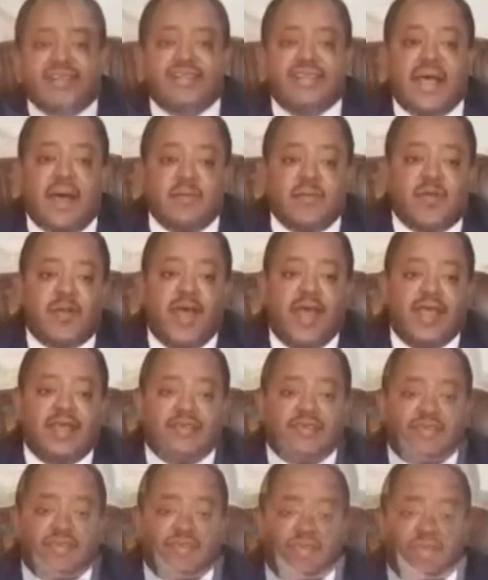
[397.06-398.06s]

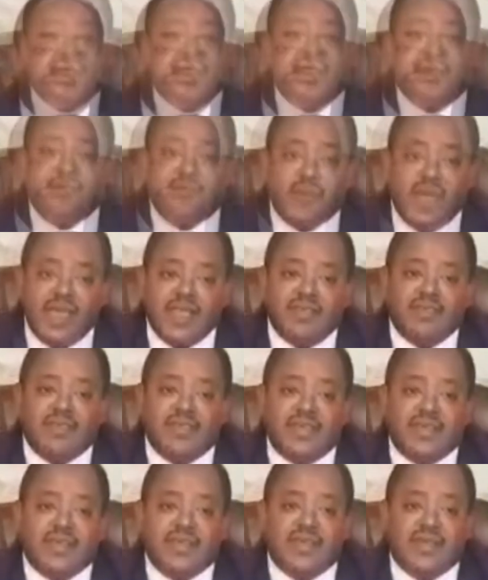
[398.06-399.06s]
summarizes the
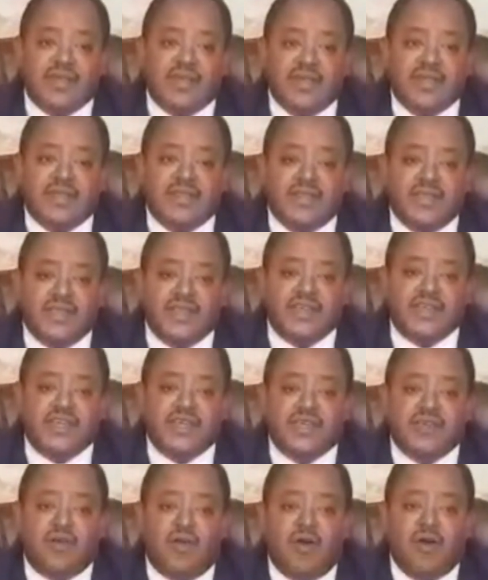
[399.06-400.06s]
basic
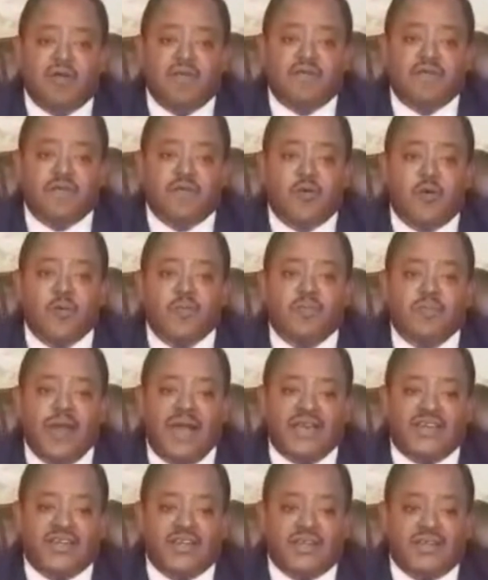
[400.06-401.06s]
teaching of
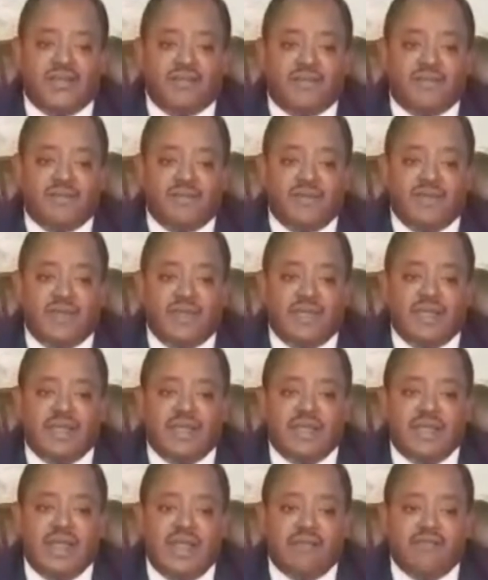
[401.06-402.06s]
compassion,
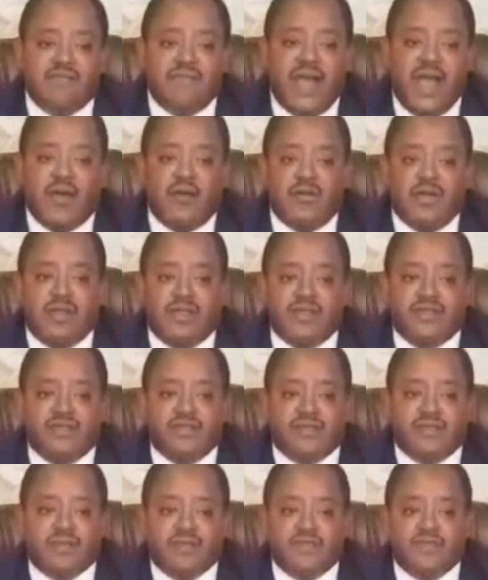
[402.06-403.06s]

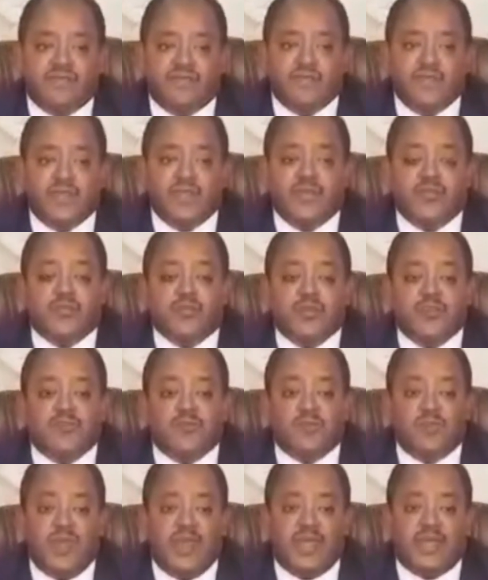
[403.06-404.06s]
non-violence,
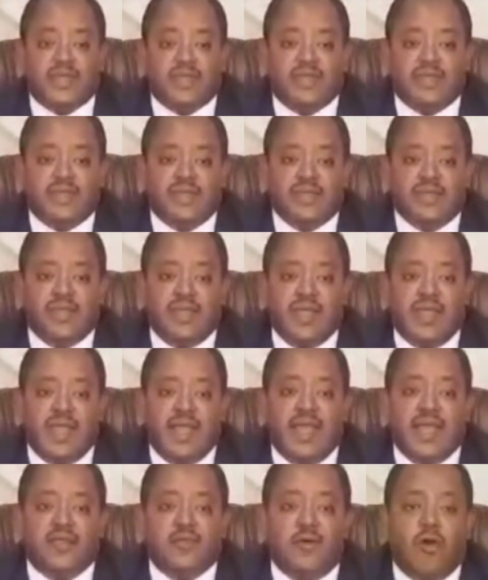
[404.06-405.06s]
respect,
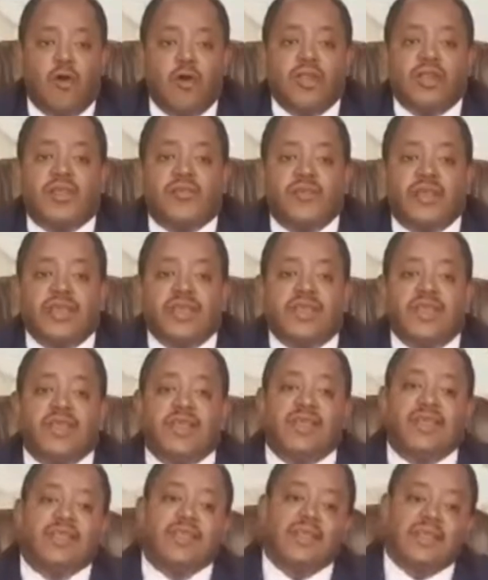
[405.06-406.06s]
and honoring
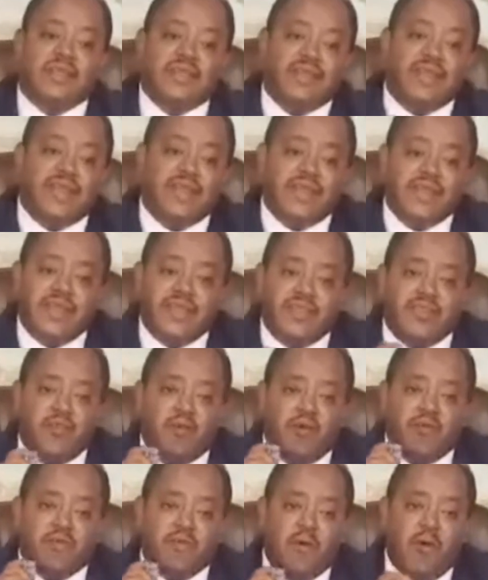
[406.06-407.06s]
the dignity
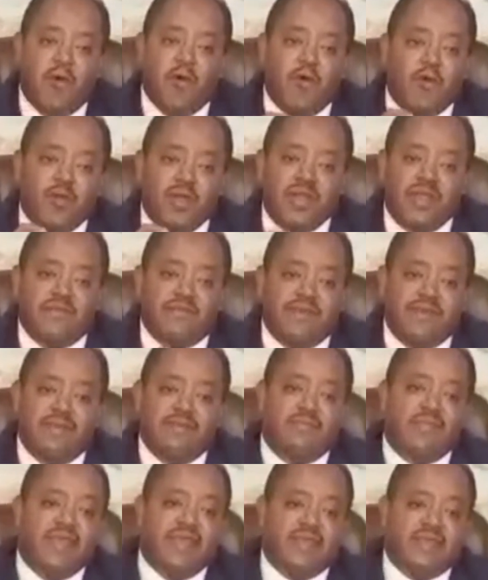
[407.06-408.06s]
of all
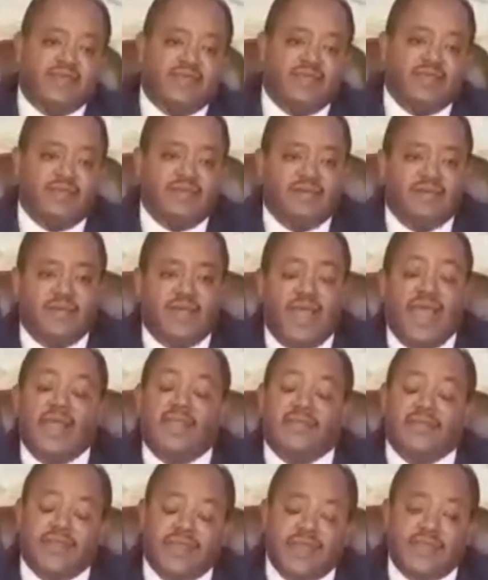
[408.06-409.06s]
living beings
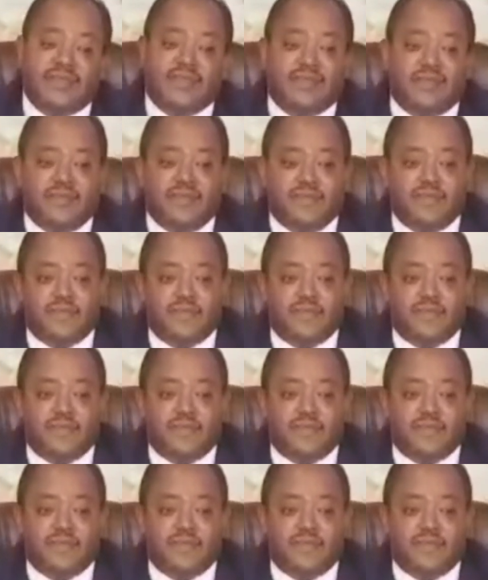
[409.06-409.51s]
and things.